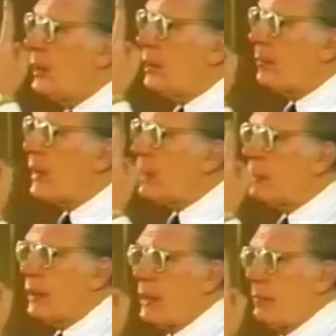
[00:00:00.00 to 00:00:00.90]
The
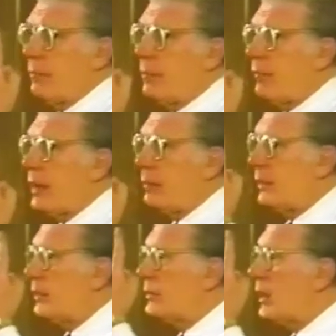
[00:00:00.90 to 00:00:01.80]
paradigm of
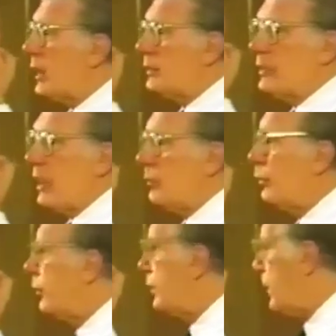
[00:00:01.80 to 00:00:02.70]
development is not
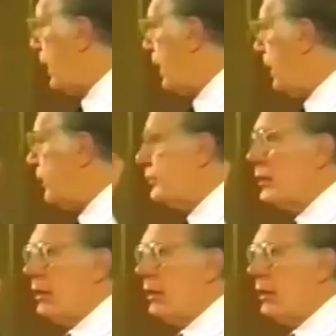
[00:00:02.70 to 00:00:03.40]
John Paul Getty or